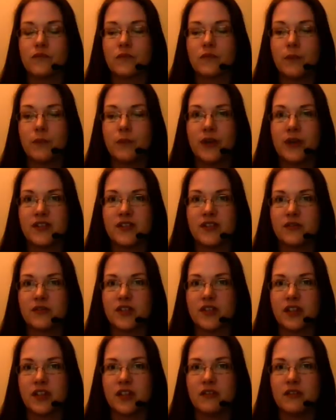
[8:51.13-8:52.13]
personal
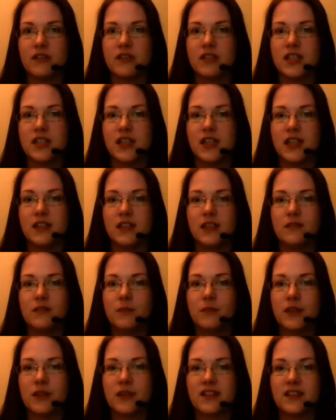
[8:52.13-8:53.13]
security,
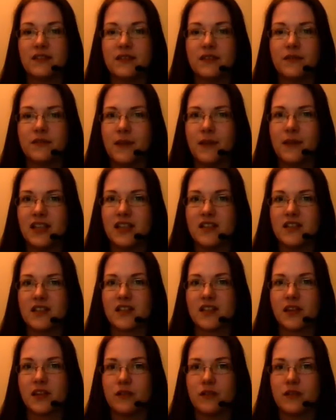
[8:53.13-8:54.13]
personal information
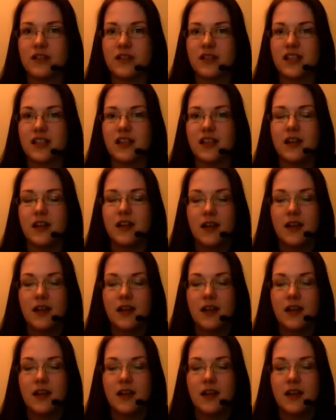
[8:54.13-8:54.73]
security.